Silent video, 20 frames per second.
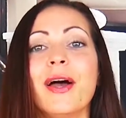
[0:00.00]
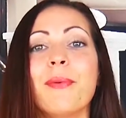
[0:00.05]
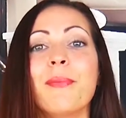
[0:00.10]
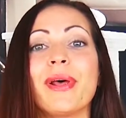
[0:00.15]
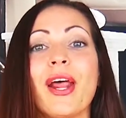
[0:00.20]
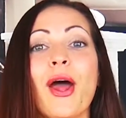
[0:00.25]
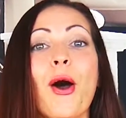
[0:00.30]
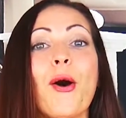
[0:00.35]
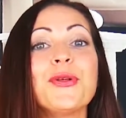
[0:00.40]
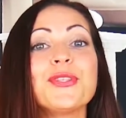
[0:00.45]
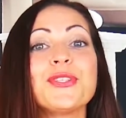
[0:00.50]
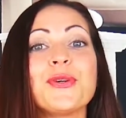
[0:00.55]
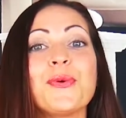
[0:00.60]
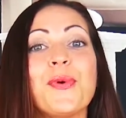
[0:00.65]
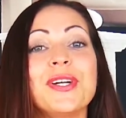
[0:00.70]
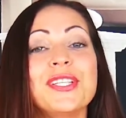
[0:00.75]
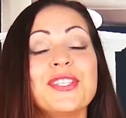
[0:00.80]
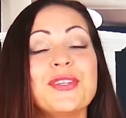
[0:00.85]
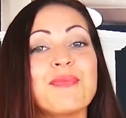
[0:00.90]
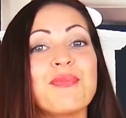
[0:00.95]
But I also
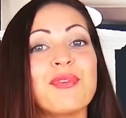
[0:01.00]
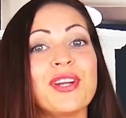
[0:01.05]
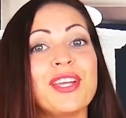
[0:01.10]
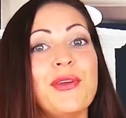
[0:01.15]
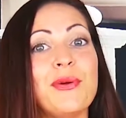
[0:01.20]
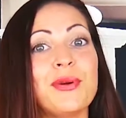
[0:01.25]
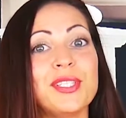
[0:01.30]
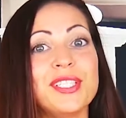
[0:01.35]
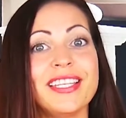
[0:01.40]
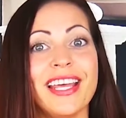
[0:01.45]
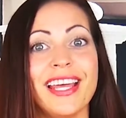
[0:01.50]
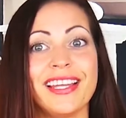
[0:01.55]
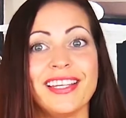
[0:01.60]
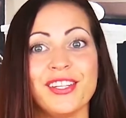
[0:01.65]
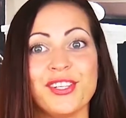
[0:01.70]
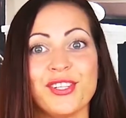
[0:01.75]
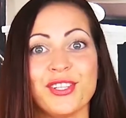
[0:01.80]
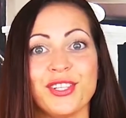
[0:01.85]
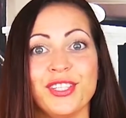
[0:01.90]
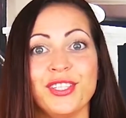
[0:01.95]
want to bring your
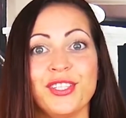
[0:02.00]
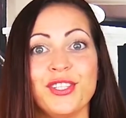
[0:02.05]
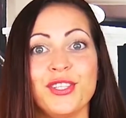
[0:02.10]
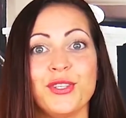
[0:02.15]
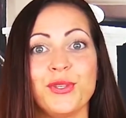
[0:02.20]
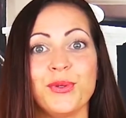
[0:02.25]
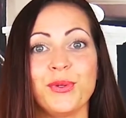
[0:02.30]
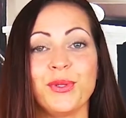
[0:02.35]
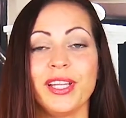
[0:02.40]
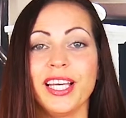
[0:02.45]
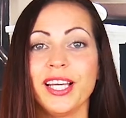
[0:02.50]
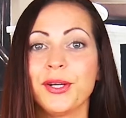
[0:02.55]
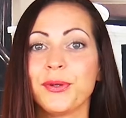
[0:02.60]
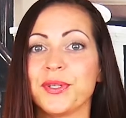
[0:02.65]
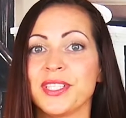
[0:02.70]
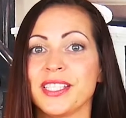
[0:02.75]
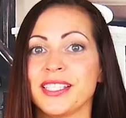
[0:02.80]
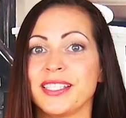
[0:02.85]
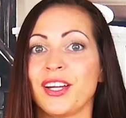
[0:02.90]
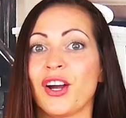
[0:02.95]
attention to
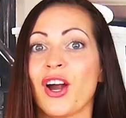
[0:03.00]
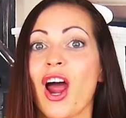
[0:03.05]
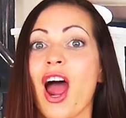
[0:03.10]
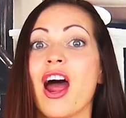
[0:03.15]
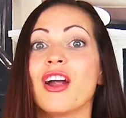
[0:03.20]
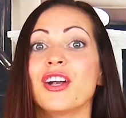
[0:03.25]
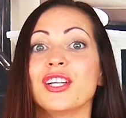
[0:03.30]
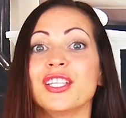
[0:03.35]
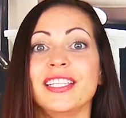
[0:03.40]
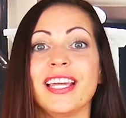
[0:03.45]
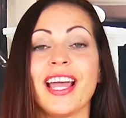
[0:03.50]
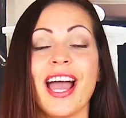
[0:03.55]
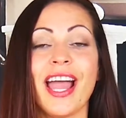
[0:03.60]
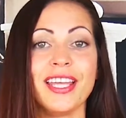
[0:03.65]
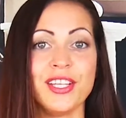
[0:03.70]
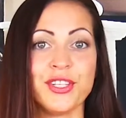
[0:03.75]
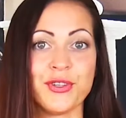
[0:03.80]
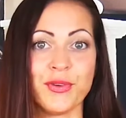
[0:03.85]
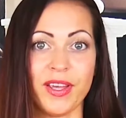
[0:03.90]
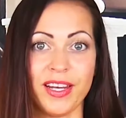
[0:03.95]
liquids that are
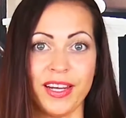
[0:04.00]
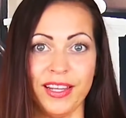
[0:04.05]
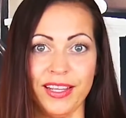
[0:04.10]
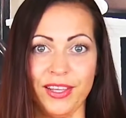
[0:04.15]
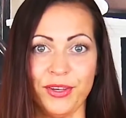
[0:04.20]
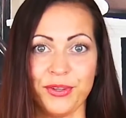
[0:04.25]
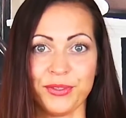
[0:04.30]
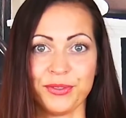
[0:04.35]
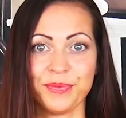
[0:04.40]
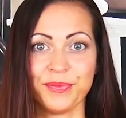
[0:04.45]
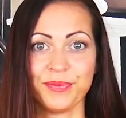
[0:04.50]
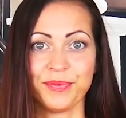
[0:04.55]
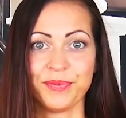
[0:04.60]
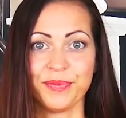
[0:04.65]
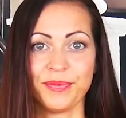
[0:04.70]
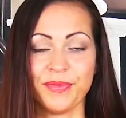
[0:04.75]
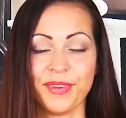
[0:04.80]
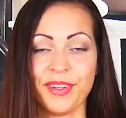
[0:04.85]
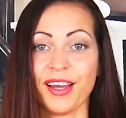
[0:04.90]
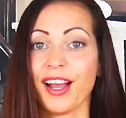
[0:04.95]
dehydrating you.
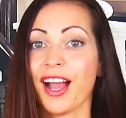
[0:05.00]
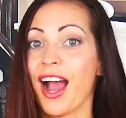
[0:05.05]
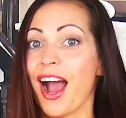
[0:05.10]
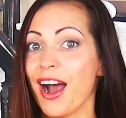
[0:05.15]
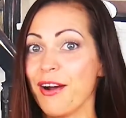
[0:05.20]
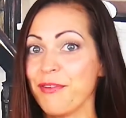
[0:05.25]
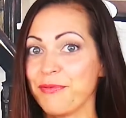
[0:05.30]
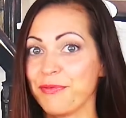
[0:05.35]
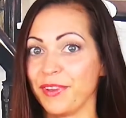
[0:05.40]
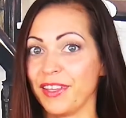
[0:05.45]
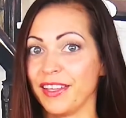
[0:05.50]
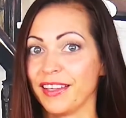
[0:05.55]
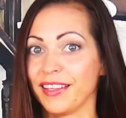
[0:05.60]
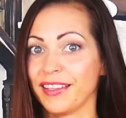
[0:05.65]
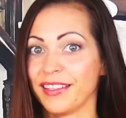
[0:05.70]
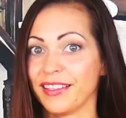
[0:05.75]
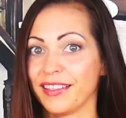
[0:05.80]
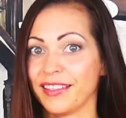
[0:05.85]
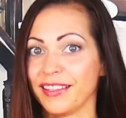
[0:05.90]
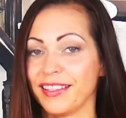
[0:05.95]
Coffee
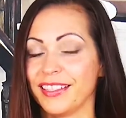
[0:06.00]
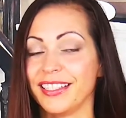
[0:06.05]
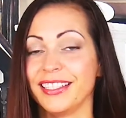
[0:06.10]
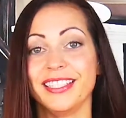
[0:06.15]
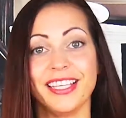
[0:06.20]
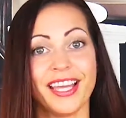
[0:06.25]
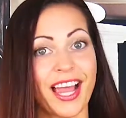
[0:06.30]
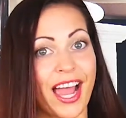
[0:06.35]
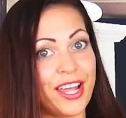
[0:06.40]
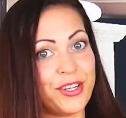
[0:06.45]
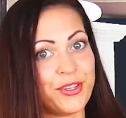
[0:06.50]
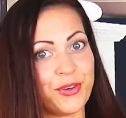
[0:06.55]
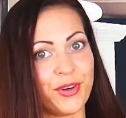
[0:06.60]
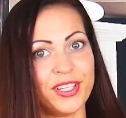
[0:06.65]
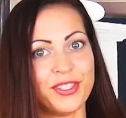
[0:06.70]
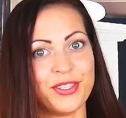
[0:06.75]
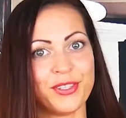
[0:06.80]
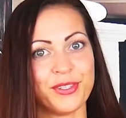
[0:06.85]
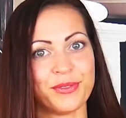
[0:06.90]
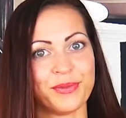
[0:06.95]

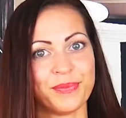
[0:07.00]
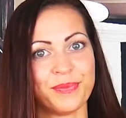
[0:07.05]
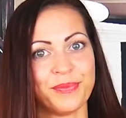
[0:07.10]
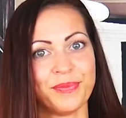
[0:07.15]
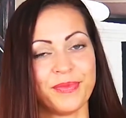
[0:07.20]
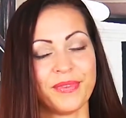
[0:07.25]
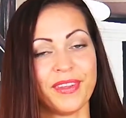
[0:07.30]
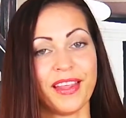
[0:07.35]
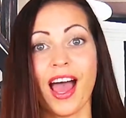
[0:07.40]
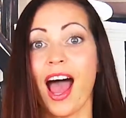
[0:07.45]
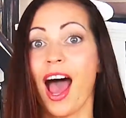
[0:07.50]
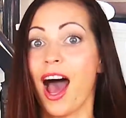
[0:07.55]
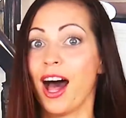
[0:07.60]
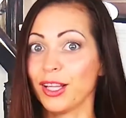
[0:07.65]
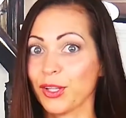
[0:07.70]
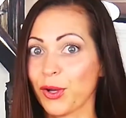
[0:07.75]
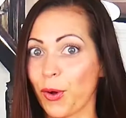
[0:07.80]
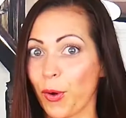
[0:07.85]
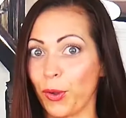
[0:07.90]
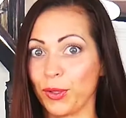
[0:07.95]
dehydrates you.
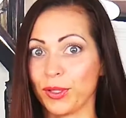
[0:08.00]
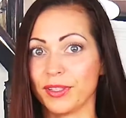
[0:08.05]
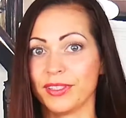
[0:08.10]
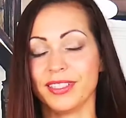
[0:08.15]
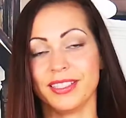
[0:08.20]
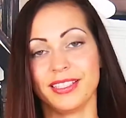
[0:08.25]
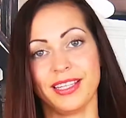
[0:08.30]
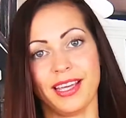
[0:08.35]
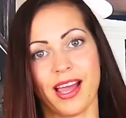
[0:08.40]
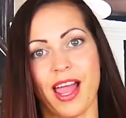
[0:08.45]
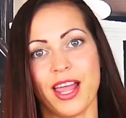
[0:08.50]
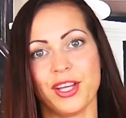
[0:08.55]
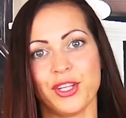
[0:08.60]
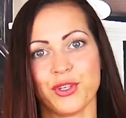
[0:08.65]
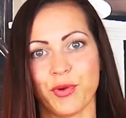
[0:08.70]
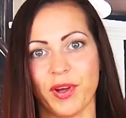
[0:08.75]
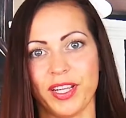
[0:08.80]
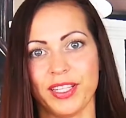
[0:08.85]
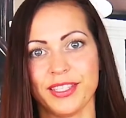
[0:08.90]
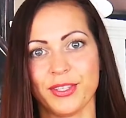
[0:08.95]
Alcohol
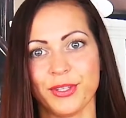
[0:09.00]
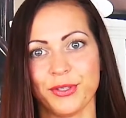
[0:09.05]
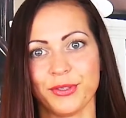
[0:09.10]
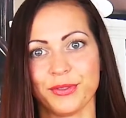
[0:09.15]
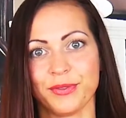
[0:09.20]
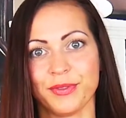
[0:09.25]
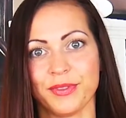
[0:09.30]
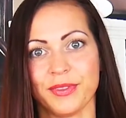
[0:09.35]
dehydrates you.